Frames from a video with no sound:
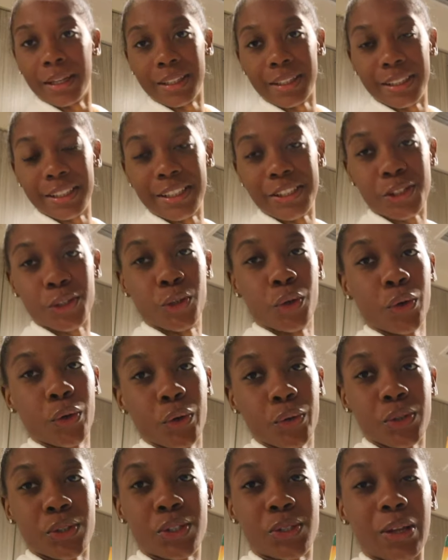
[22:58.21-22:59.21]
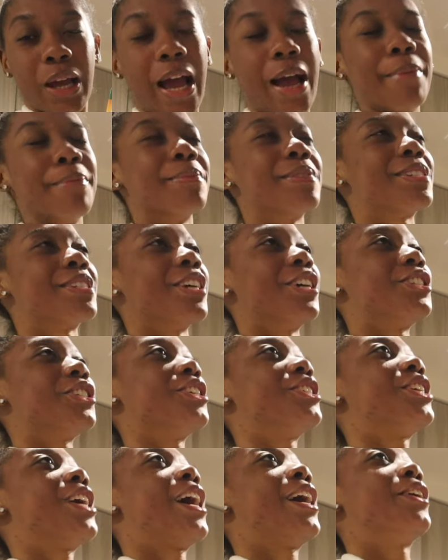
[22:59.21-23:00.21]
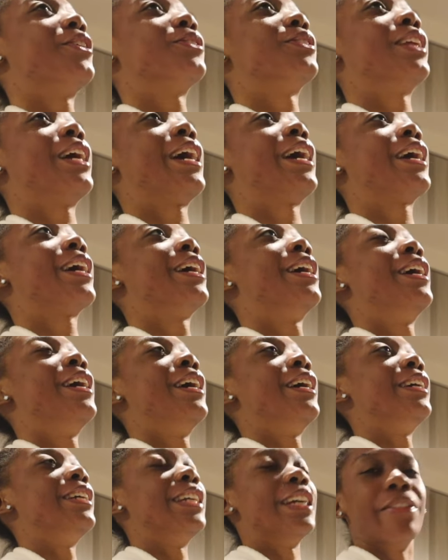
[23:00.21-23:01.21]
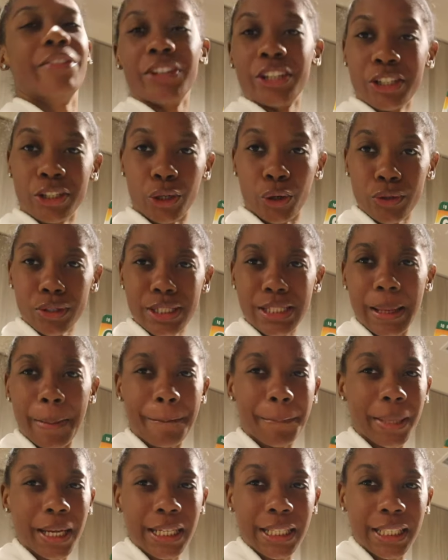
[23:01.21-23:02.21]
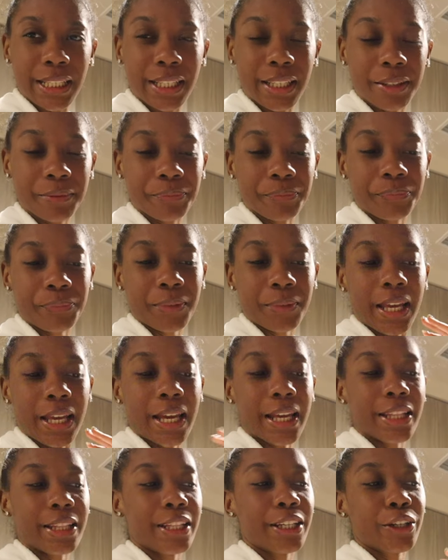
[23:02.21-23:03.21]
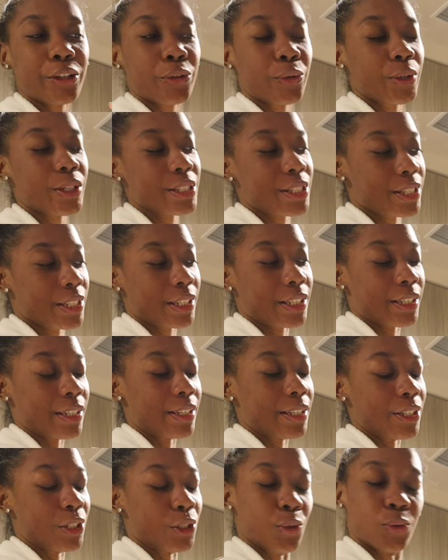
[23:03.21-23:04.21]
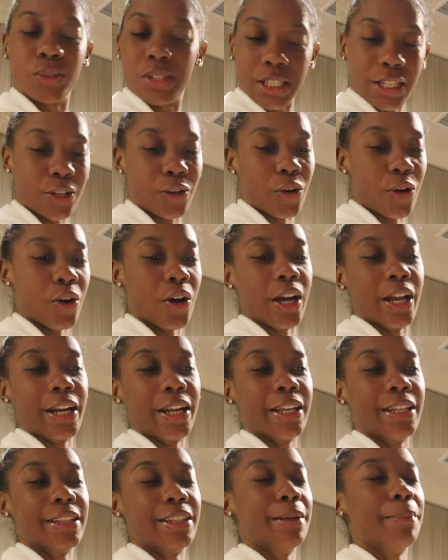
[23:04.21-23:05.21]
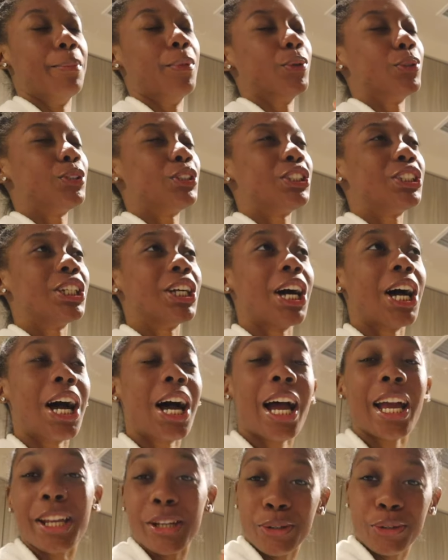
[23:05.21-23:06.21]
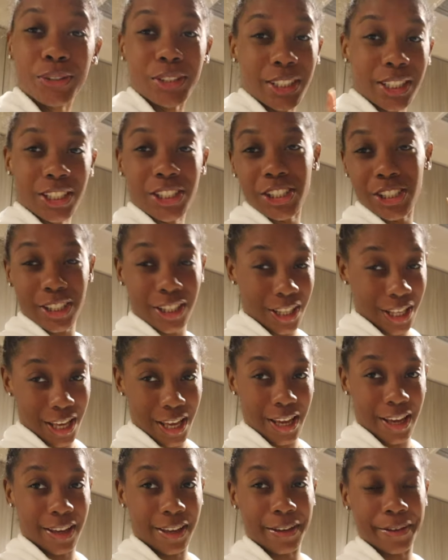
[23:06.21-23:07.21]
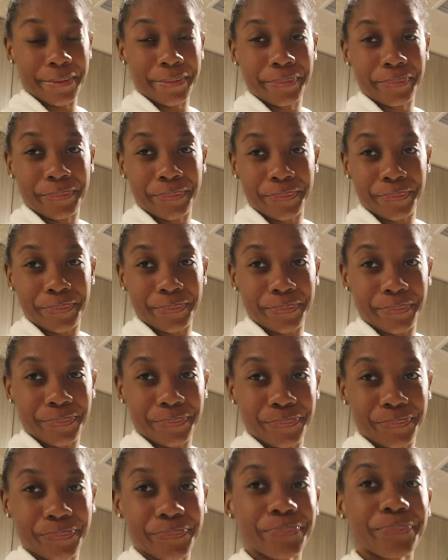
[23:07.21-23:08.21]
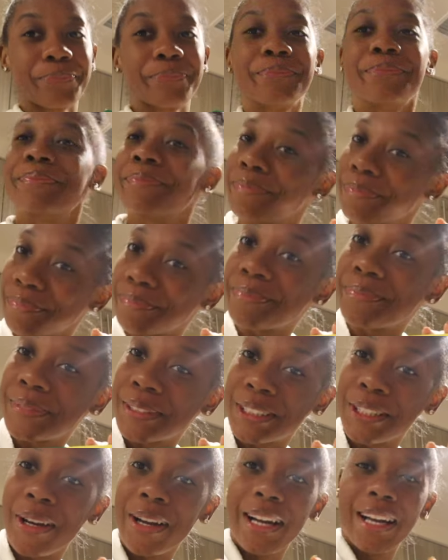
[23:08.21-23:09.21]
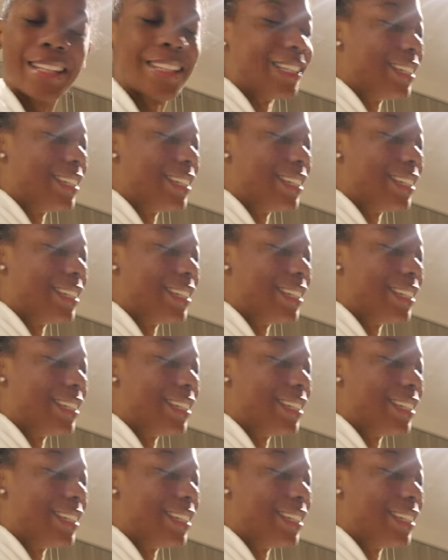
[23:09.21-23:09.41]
these go-go's. I'm such a child. Like, give an adult some money and they're going to use it on the most childish thing. So I got